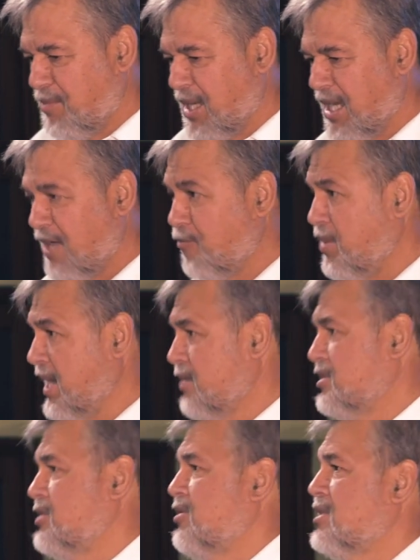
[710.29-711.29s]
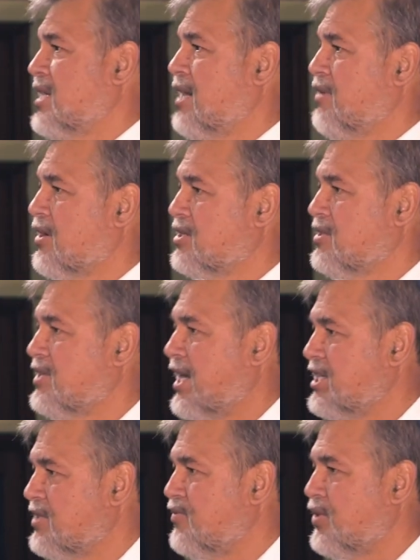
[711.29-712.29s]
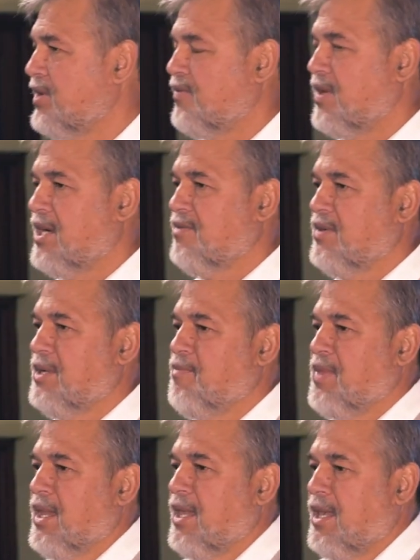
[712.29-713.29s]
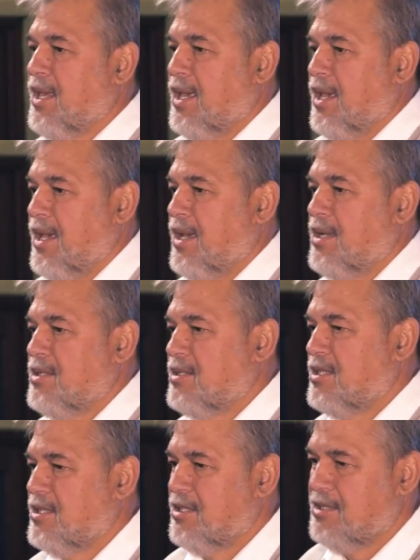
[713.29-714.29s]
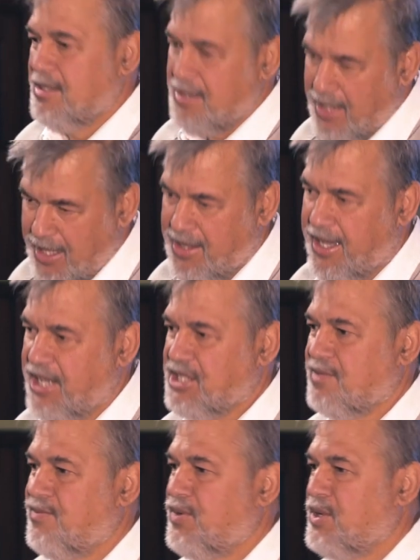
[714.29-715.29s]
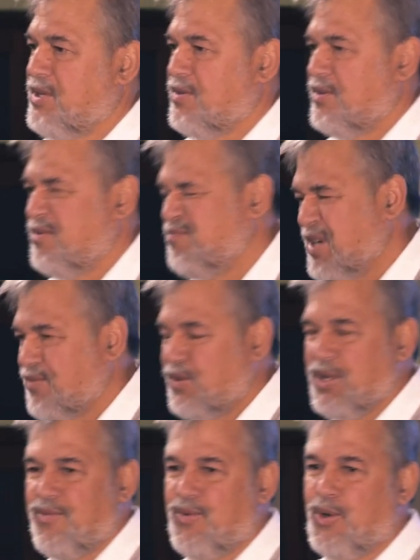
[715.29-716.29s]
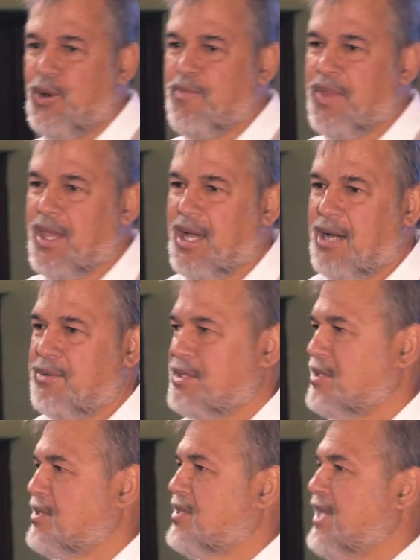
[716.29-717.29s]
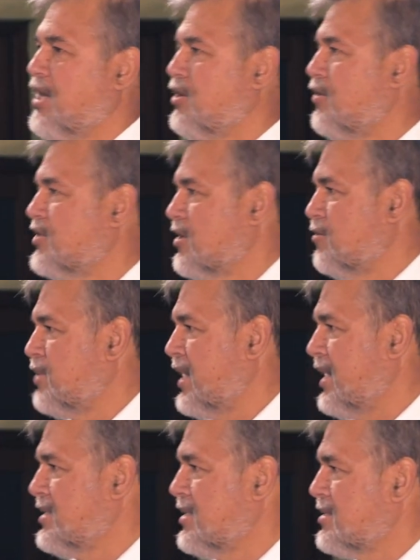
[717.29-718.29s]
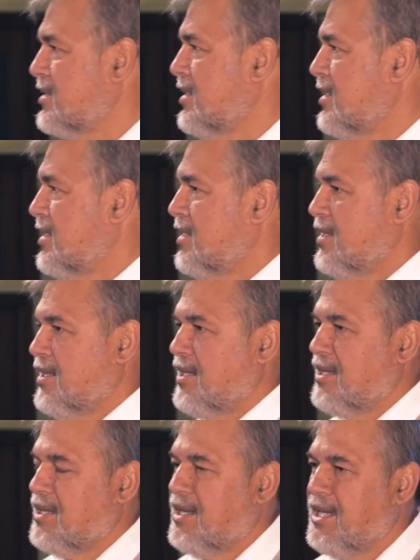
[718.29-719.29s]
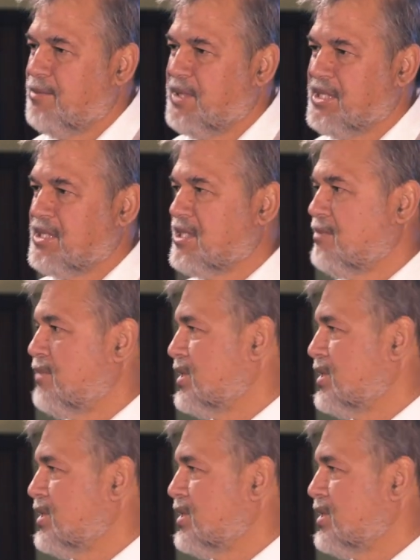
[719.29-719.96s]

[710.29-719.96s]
my life plan was to retire when I got to the age of 45. And at the age of about 44, I was selling off some of my assets. And I had a business in